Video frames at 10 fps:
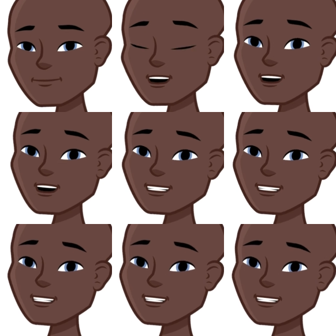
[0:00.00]
What's up,
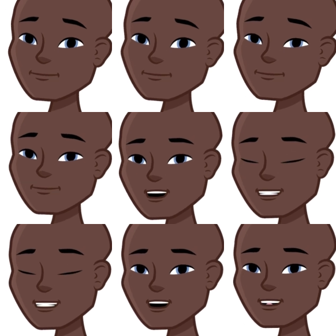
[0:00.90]
students?
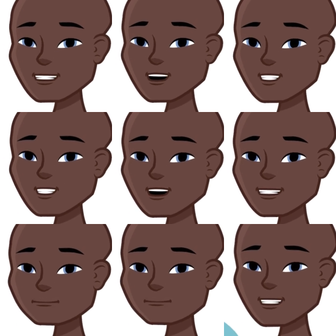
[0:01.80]
Let's talk about something that
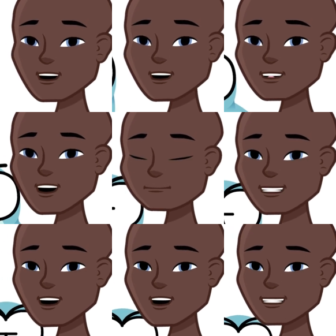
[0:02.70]
confuses a lot of
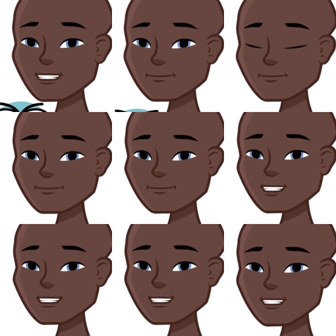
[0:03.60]
writers.
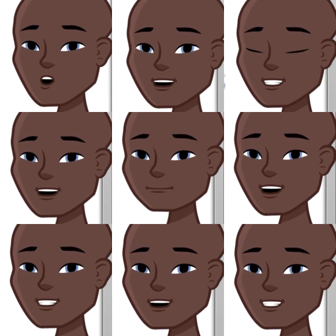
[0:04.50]
When to use a
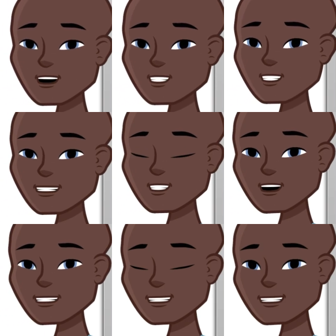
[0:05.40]
comma after an
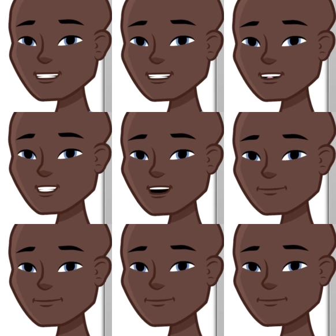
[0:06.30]
introductory
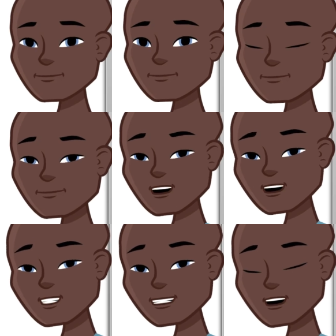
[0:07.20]
clause. It's
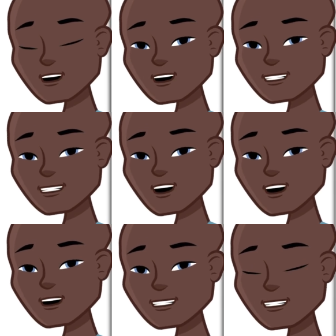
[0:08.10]
honestly not as hard
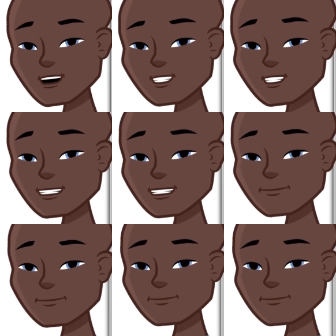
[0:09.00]
as it seems.